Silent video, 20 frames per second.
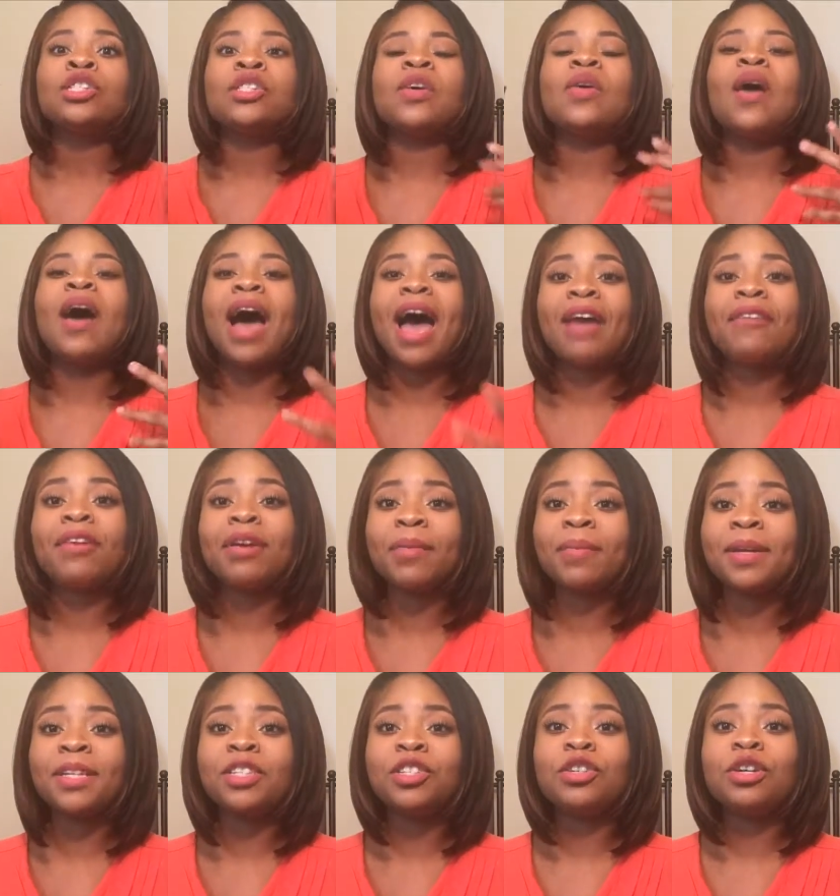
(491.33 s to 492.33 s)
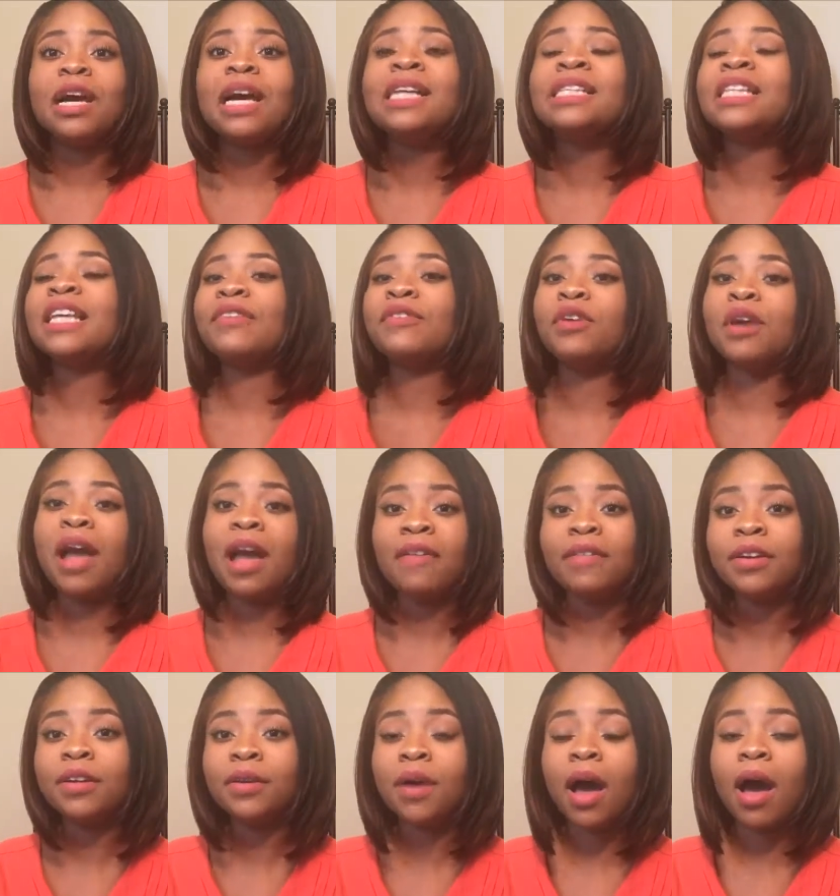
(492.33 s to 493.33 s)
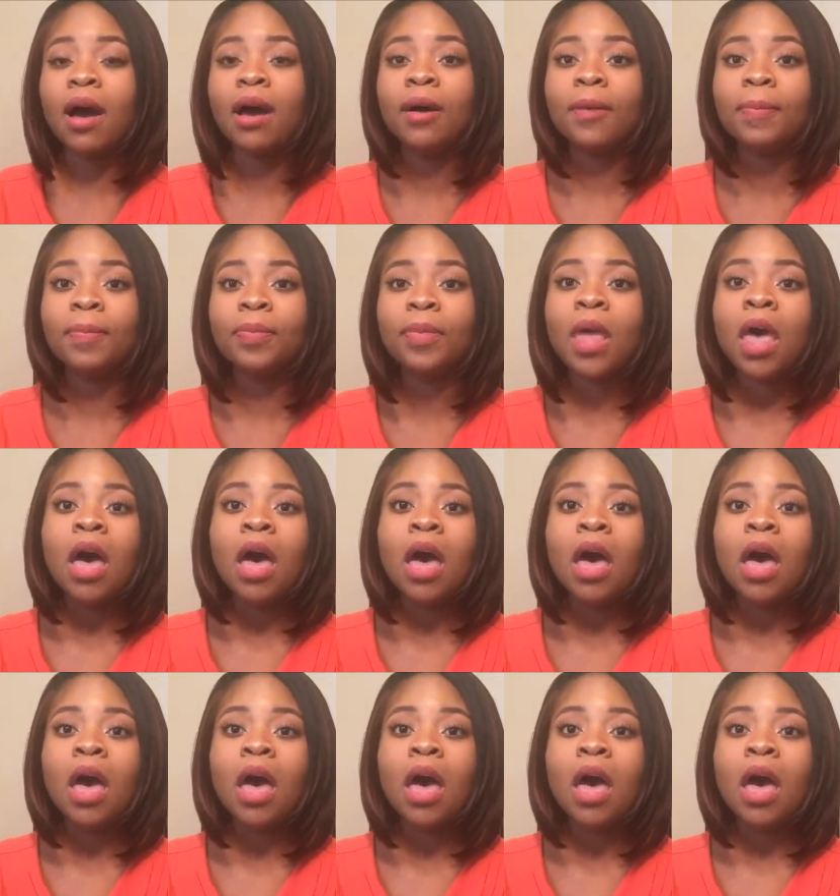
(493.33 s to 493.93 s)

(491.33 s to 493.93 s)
so I recommend to you guys if you're having um,